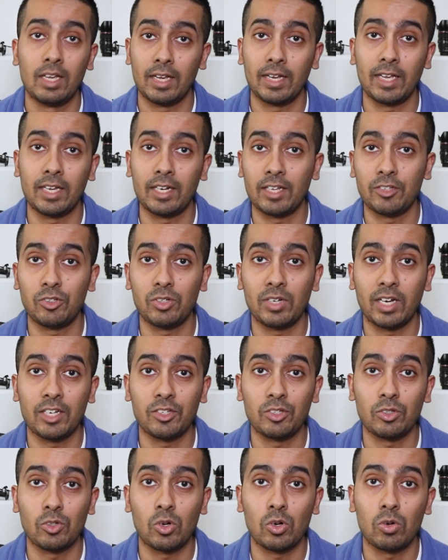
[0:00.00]
Again, as you
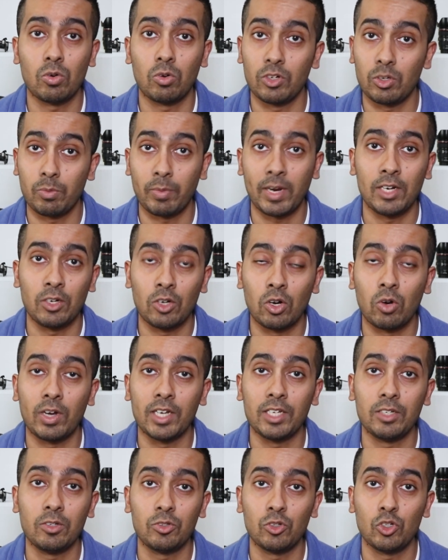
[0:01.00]
guys know, or you might know, I
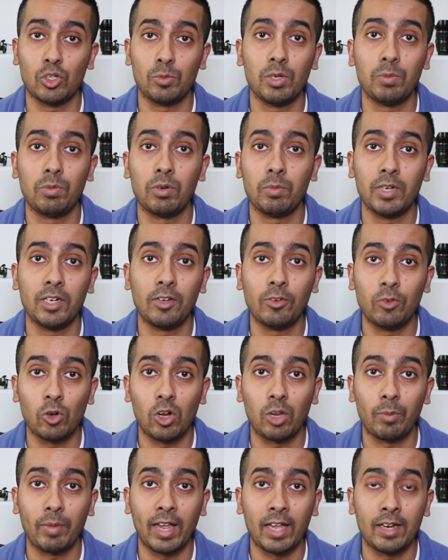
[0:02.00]
use Adobe Premiere to do
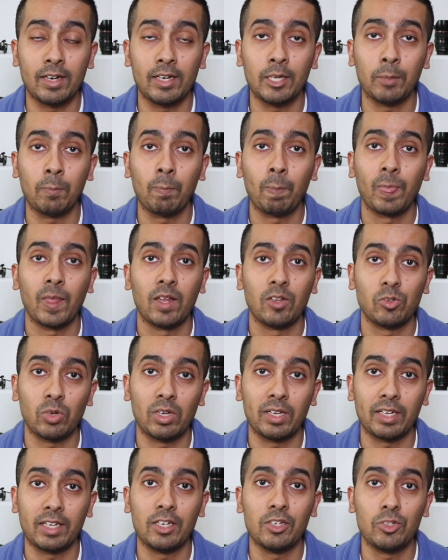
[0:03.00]
all my editing. So
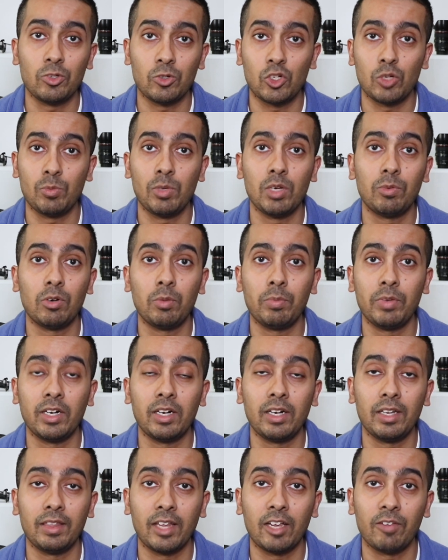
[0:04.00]
I'll get into Adobe
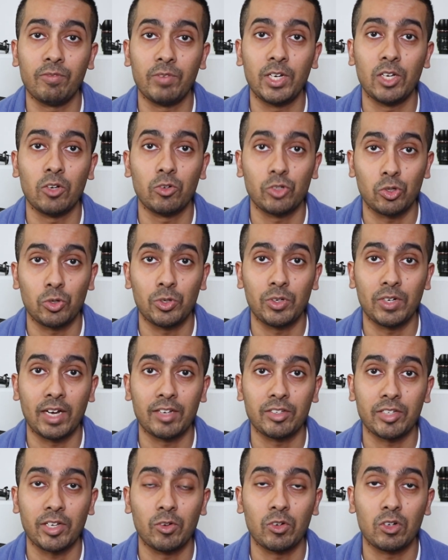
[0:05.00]
Premiere in that video, show you
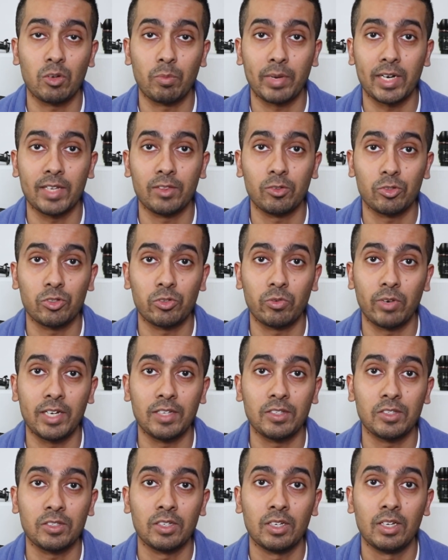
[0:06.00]
guys how to combine those
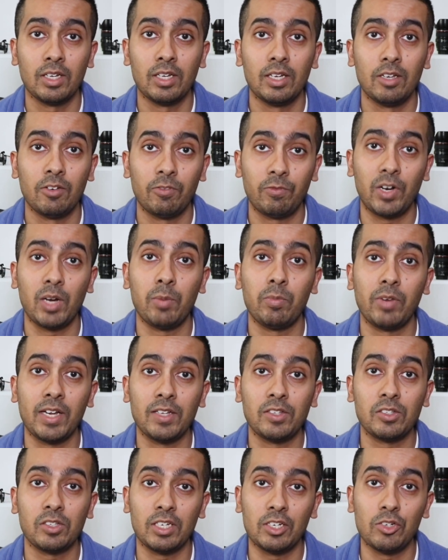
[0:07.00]
rates, frame
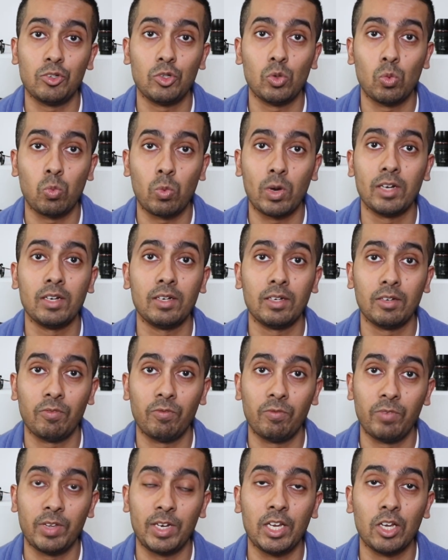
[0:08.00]
rates into one
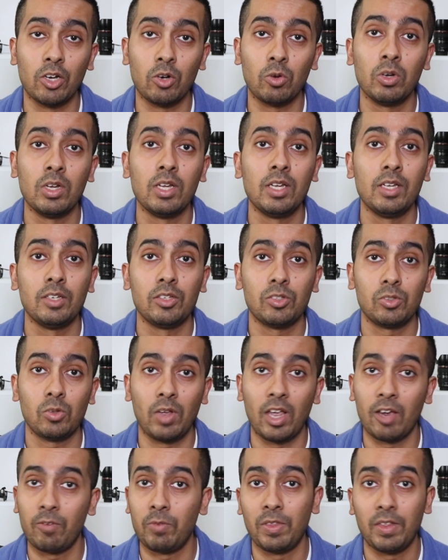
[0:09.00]
video so
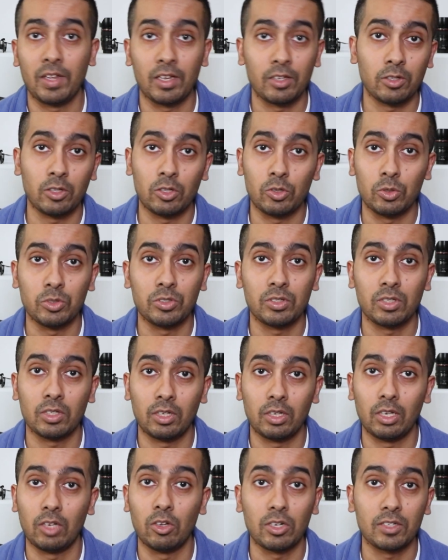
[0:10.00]
everything
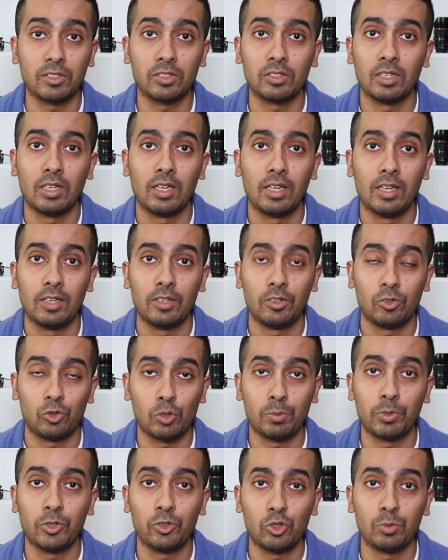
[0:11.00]
looks
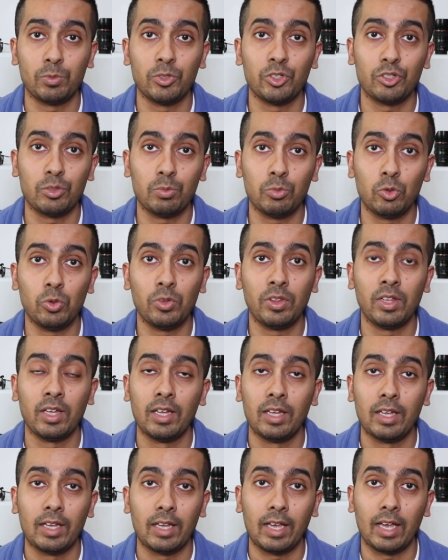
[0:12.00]
super, super smooth
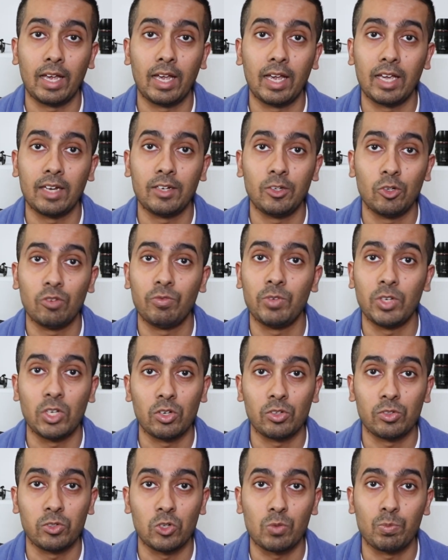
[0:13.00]
and your
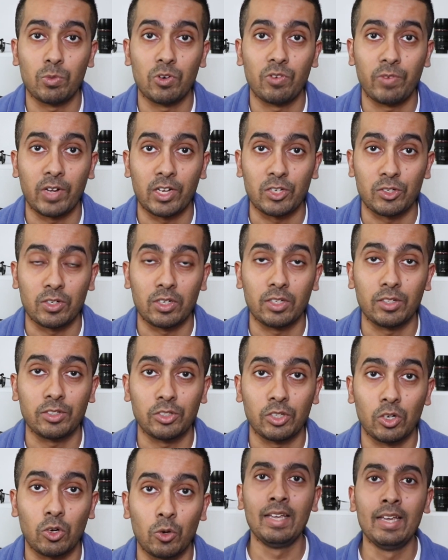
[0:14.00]
videos look professional.
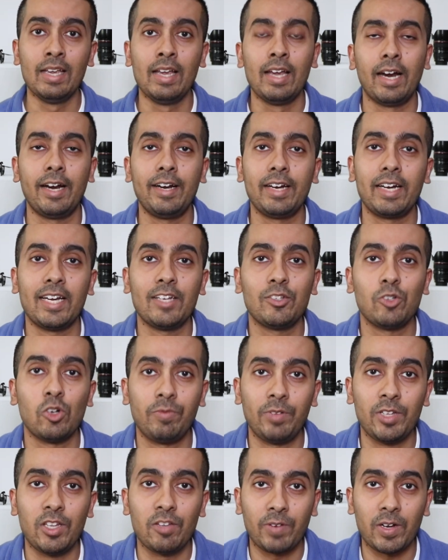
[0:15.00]
So, all right guys,
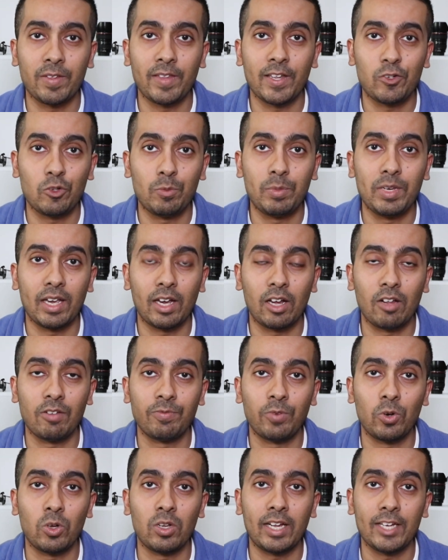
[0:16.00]
hopefully you found that to be
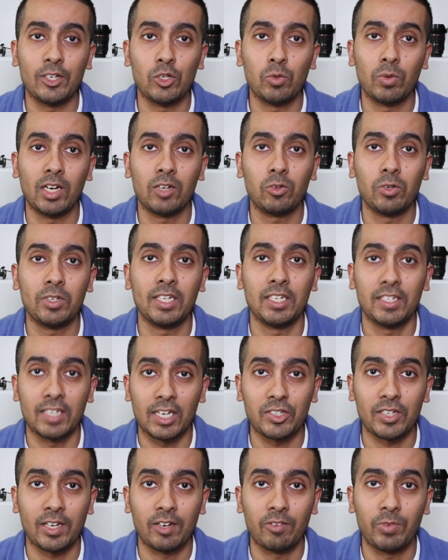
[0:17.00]
helpful. I do wanna quickly
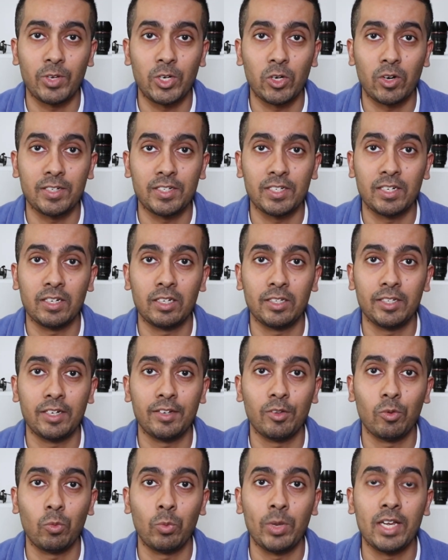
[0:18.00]
touch on a video I did earlier
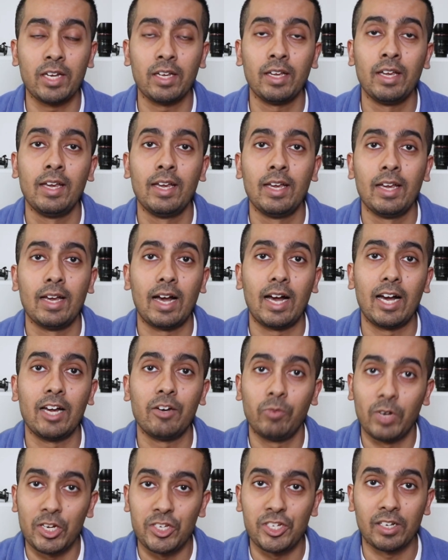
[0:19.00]
in the week
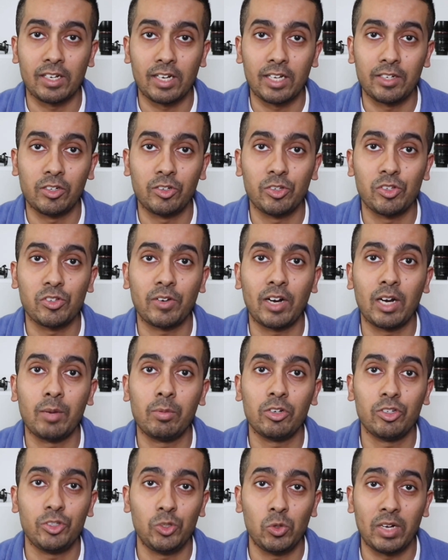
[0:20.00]
on reaching 100
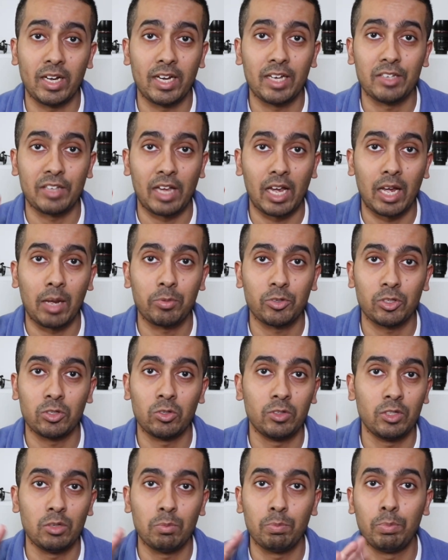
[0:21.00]
subscribers. You guys
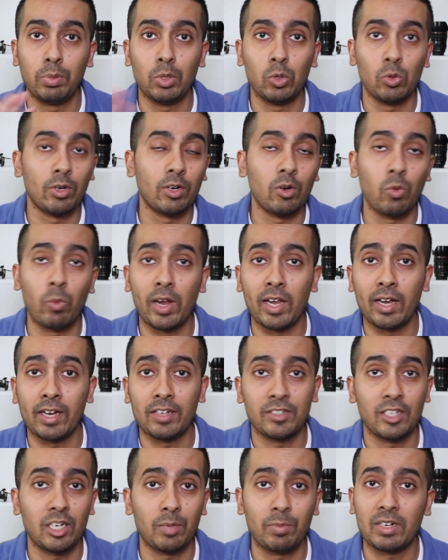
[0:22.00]
absolutely blew it away. I
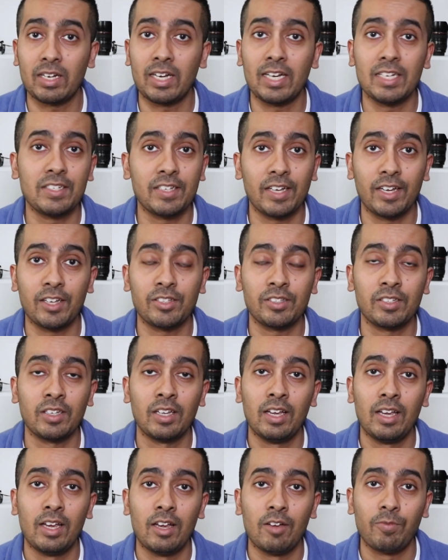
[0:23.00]
set up a contest
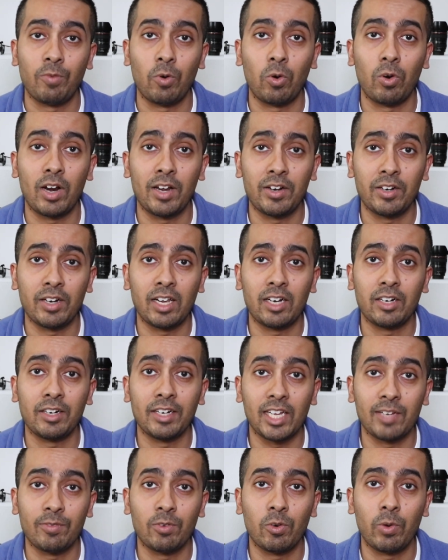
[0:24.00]
for $100
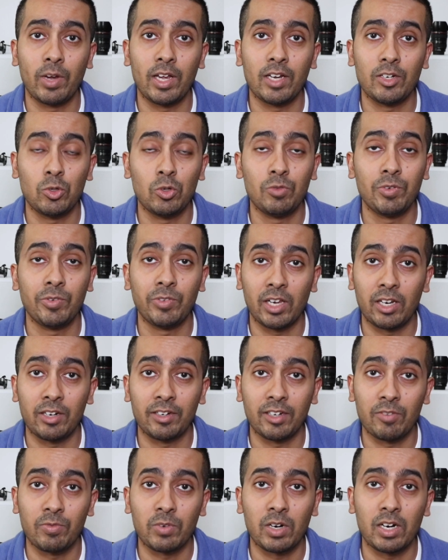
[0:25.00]
giveaway, two $50
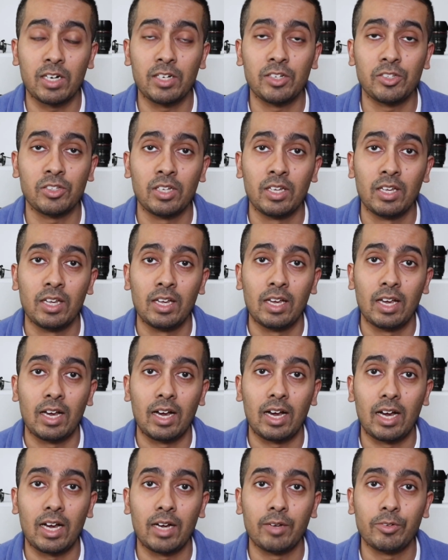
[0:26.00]
gift cards
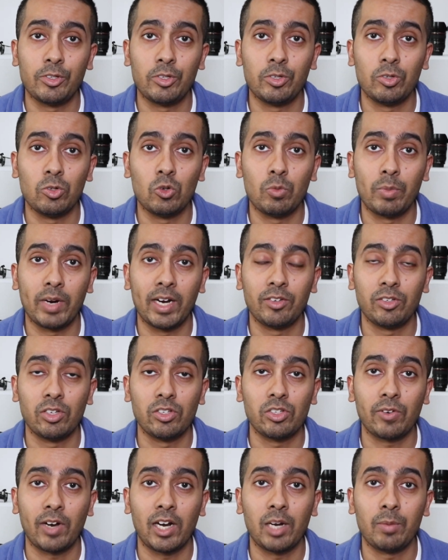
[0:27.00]
uh, to my
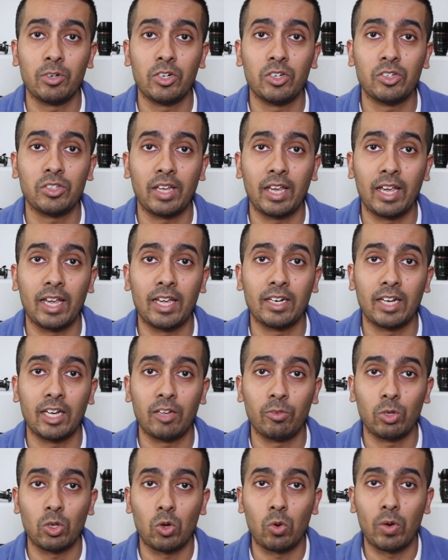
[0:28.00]
subscribers. And I
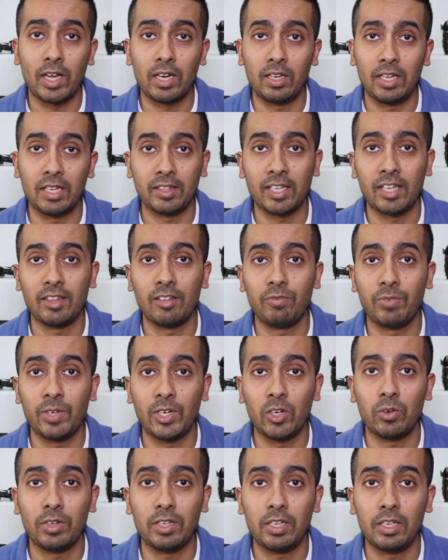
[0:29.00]
will go ahead and link that in the
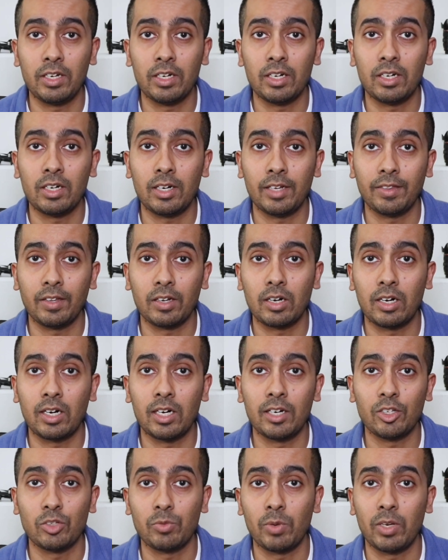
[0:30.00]
video here on the
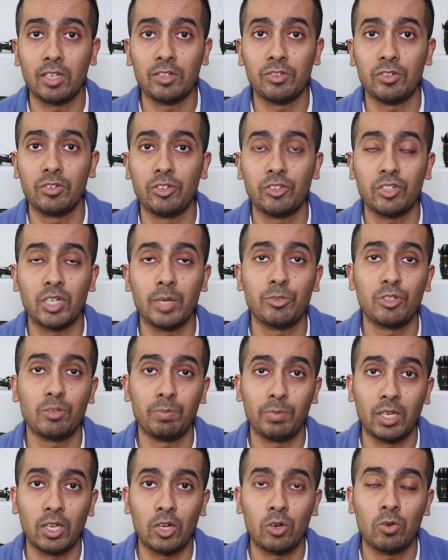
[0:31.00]
card as well as in the description
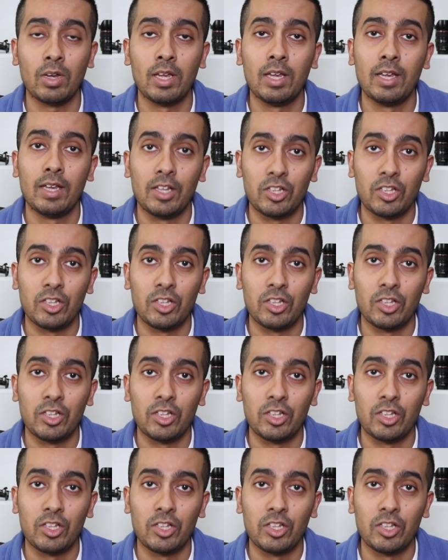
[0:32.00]
below.